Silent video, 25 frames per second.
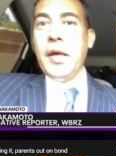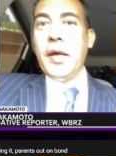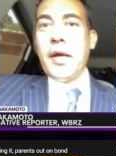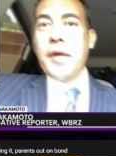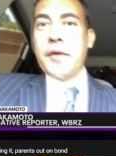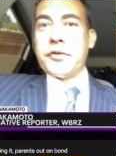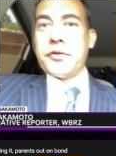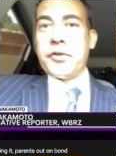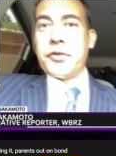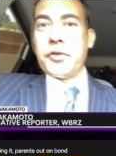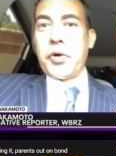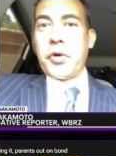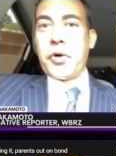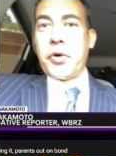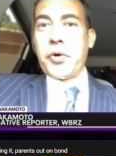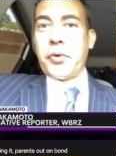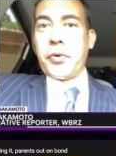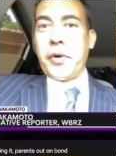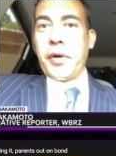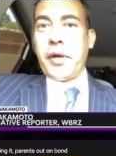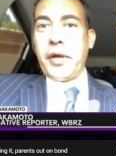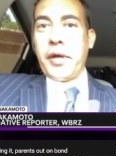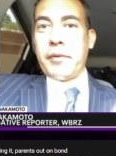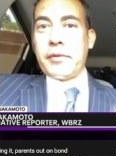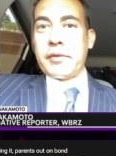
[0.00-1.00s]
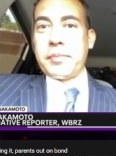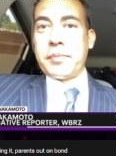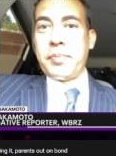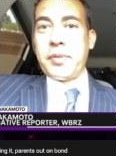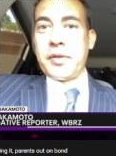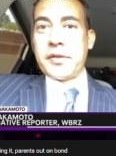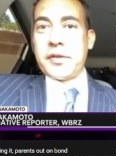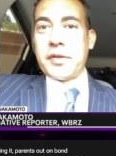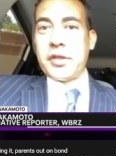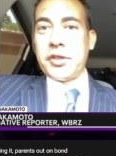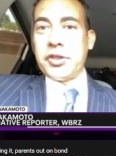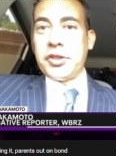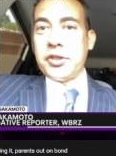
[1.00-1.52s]
And so, oh was
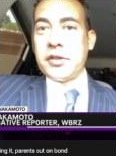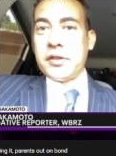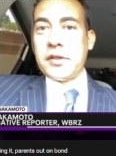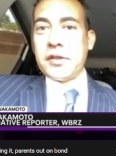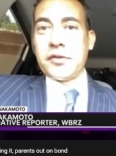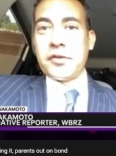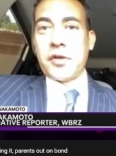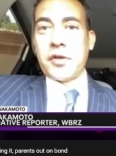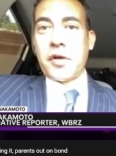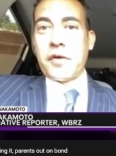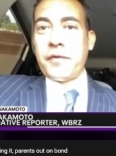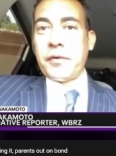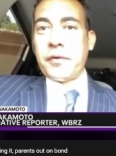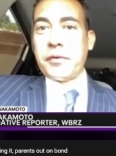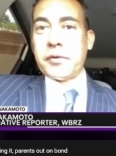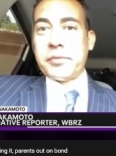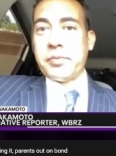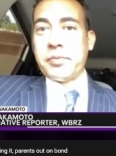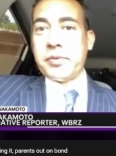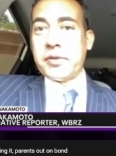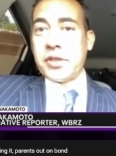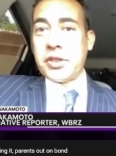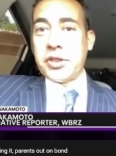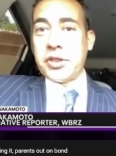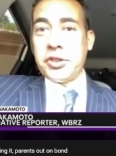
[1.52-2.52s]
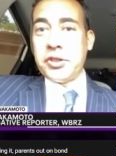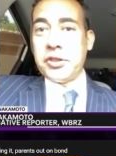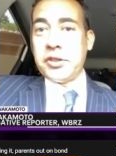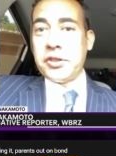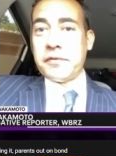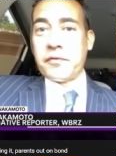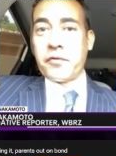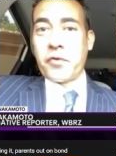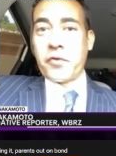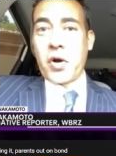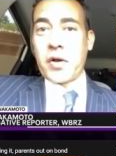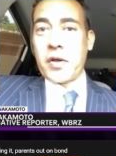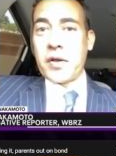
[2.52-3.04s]
positioned, the sofa was positioned
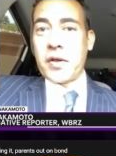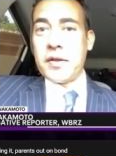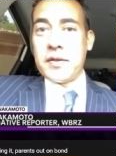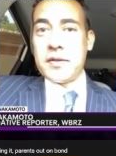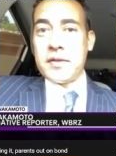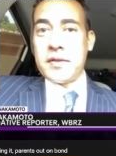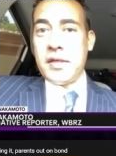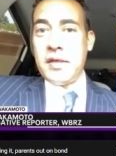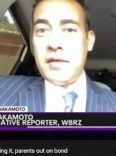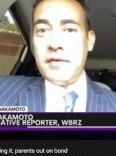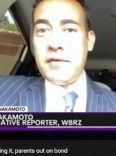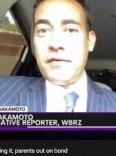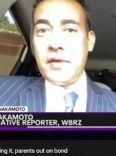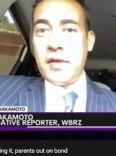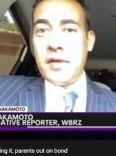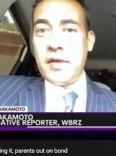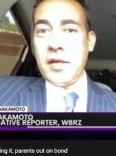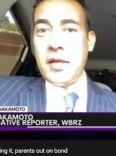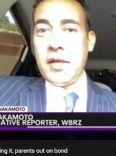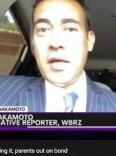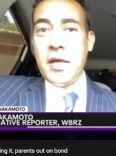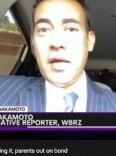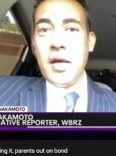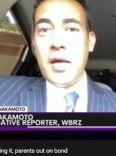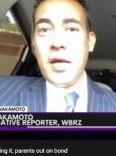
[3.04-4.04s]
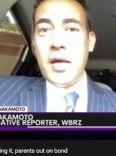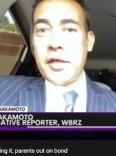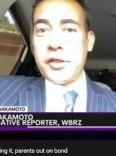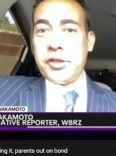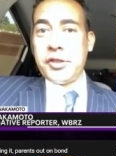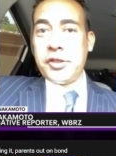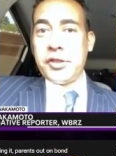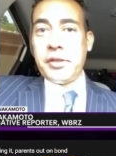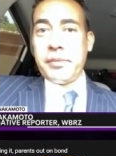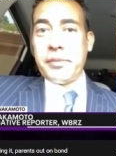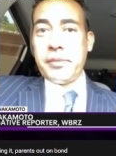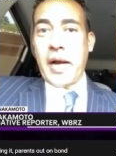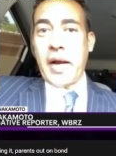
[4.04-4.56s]
in front of the TV and
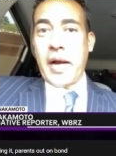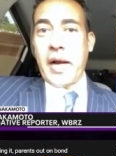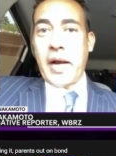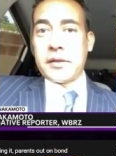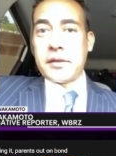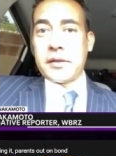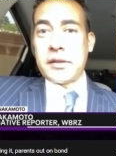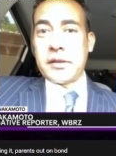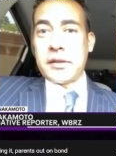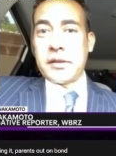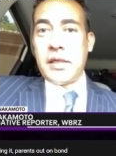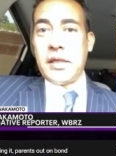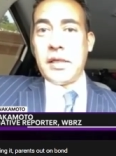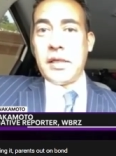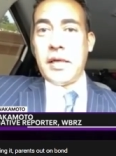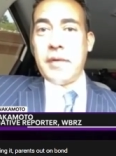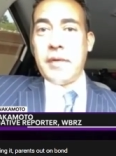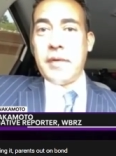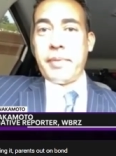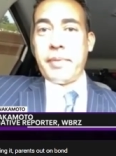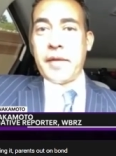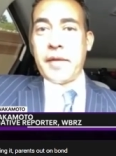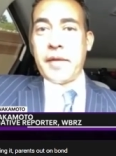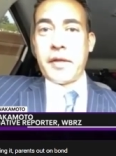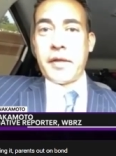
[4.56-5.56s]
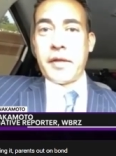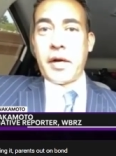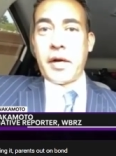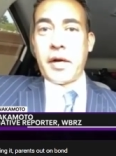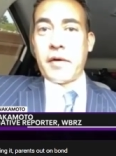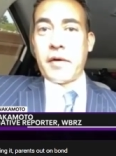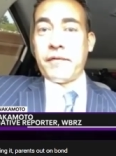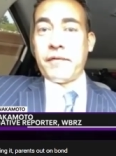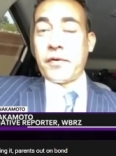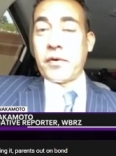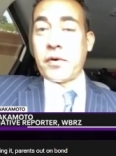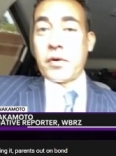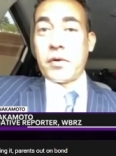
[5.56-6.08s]
she apparently had been
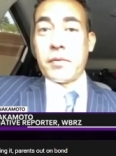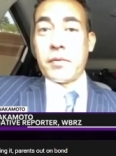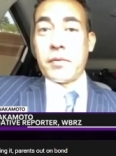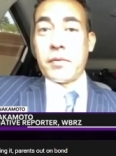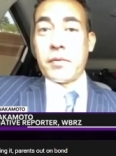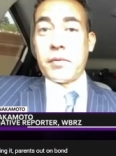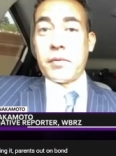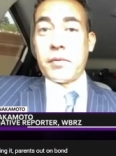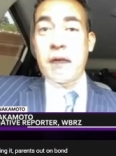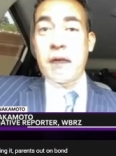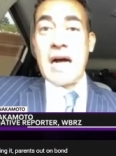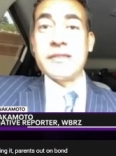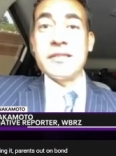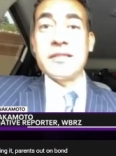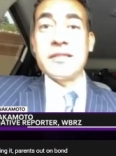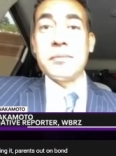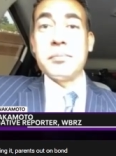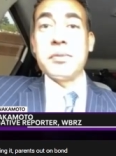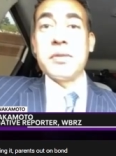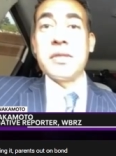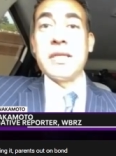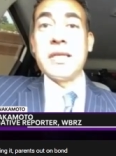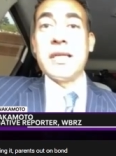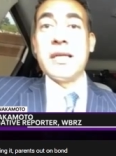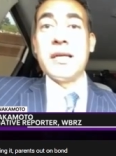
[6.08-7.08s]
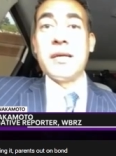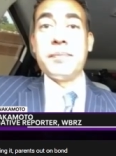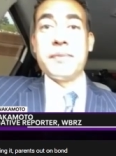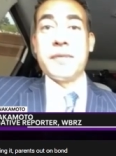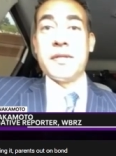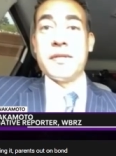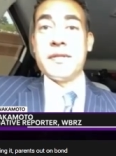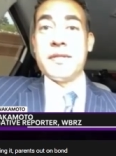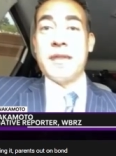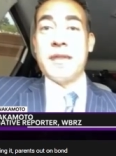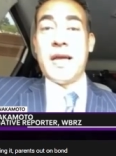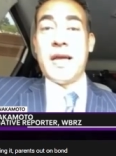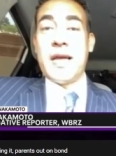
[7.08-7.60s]
there for possibly up
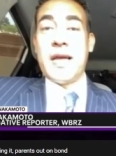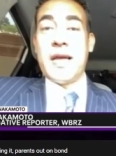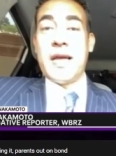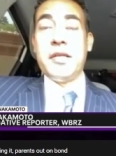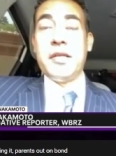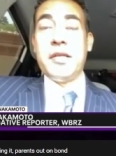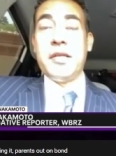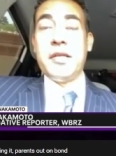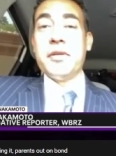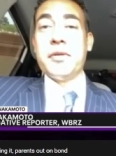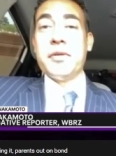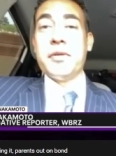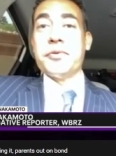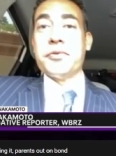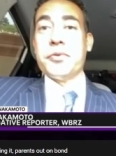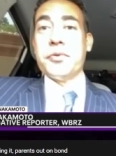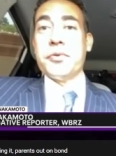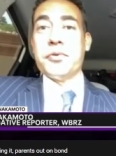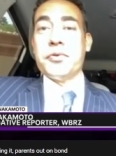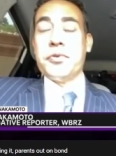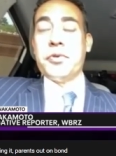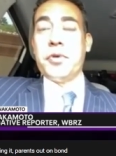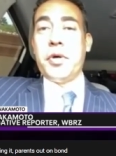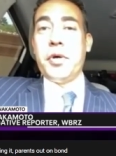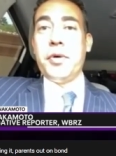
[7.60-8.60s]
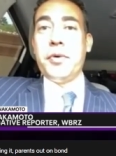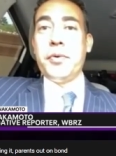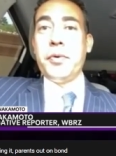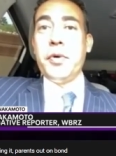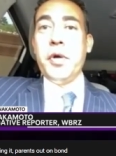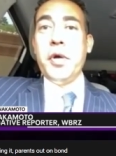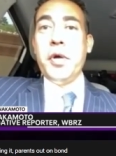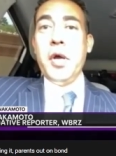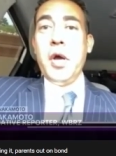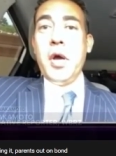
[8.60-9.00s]
to 10 years or so.